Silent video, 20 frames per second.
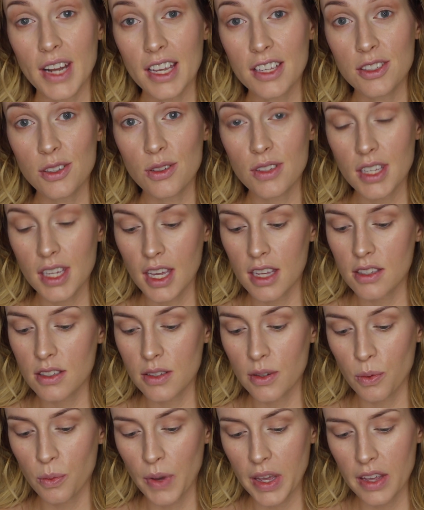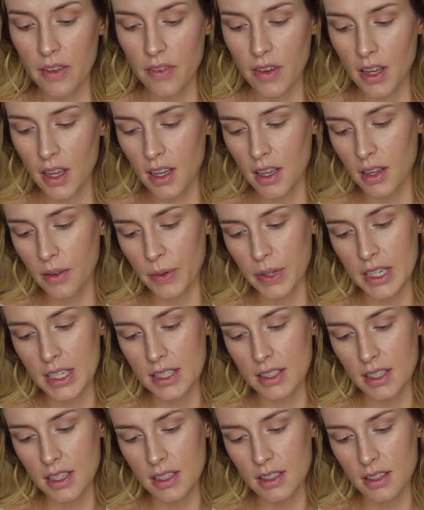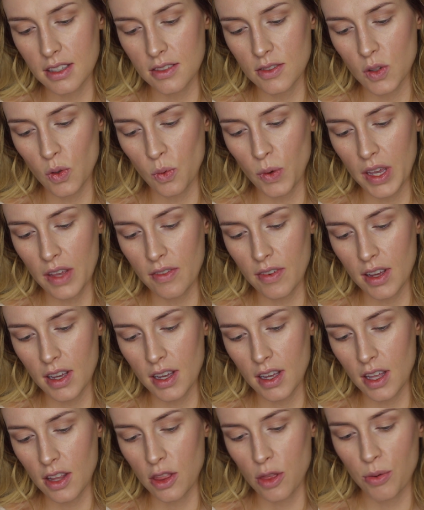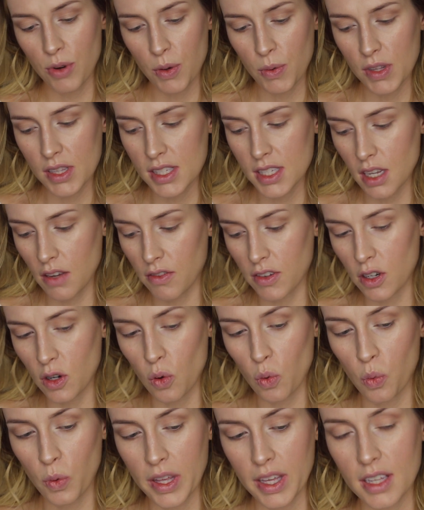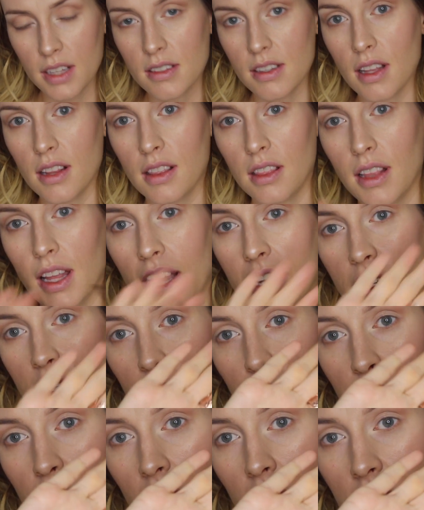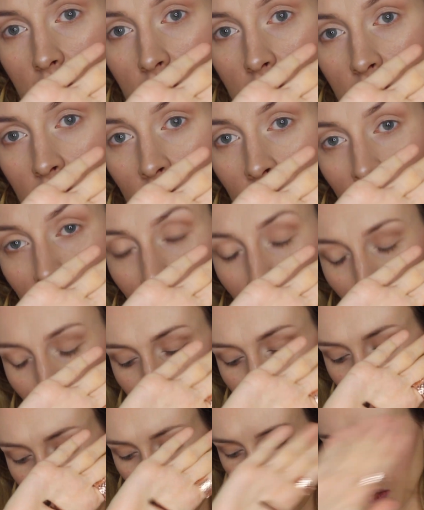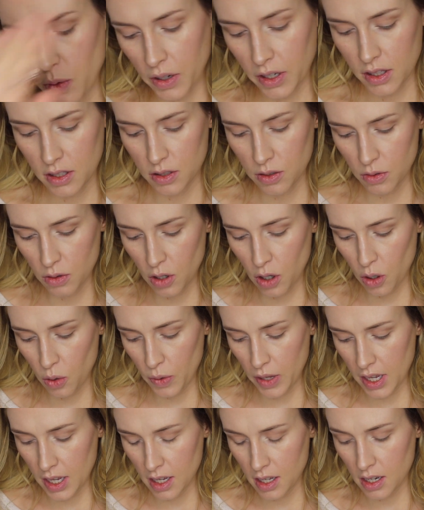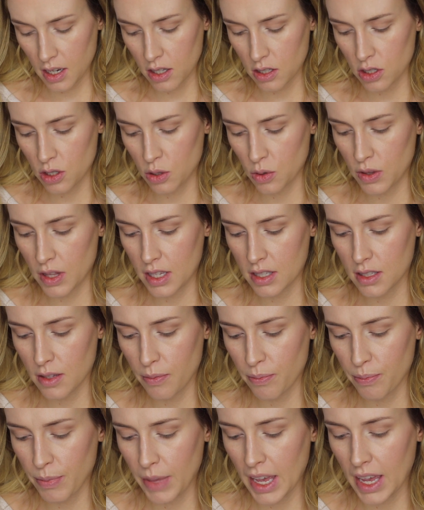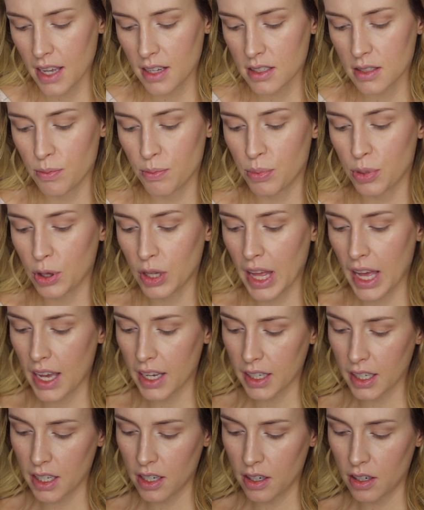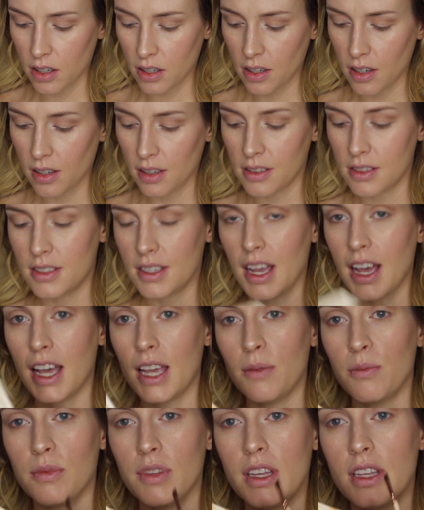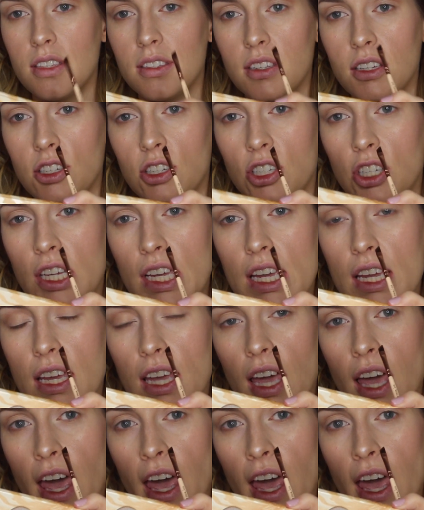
next using a Zoeva, Zoeva 317 winged liner brush. We are going to go into this matte black here called Timeless Chic.